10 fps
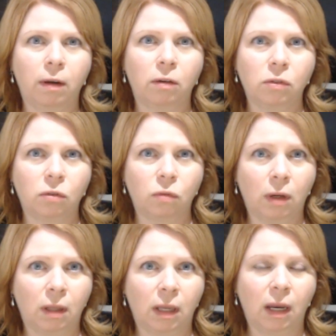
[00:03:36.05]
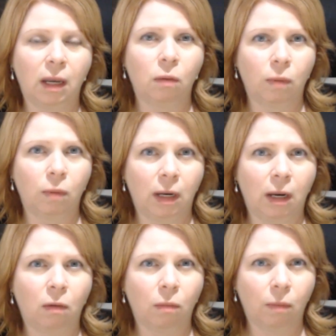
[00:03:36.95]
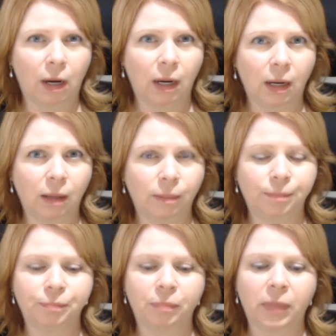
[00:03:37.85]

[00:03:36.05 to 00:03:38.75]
that are struggling in reading or writing.